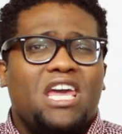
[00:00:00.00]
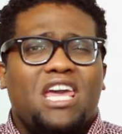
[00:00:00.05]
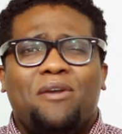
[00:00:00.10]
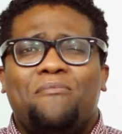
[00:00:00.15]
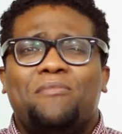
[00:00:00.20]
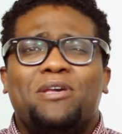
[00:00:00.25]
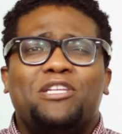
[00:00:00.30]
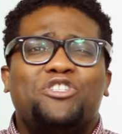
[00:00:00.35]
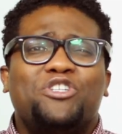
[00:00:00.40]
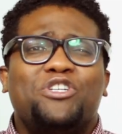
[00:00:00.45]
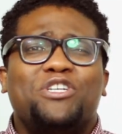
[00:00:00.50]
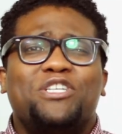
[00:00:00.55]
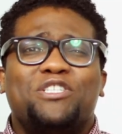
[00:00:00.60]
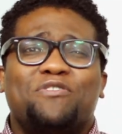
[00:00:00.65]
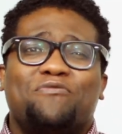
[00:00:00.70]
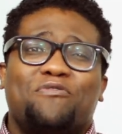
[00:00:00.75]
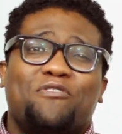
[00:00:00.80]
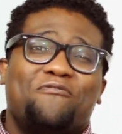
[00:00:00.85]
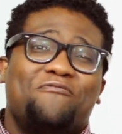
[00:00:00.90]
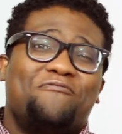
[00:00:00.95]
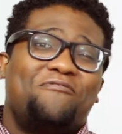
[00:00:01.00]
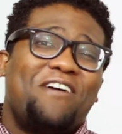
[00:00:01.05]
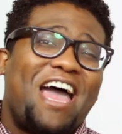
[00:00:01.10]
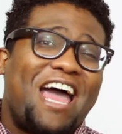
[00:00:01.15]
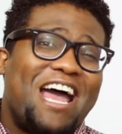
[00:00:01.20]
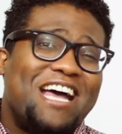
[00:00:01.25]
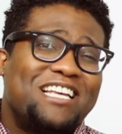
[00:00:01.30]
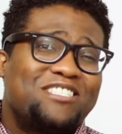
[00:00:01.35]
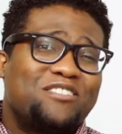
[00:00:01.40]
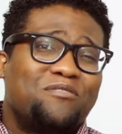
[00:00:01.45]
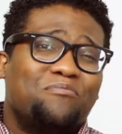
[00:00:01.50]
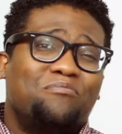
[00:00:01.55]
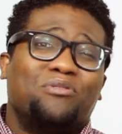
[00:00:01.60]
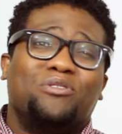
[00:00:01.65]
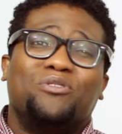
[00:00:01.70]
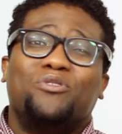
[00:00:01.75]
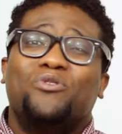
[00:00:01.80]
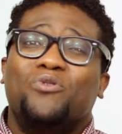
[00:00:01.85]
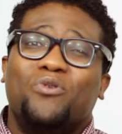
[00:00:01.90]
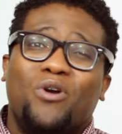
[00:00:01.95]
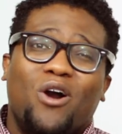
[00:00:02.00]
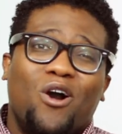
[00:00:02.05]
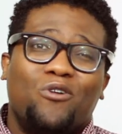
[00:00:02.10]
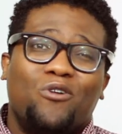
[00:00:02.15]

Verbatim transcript: Images of a vast blue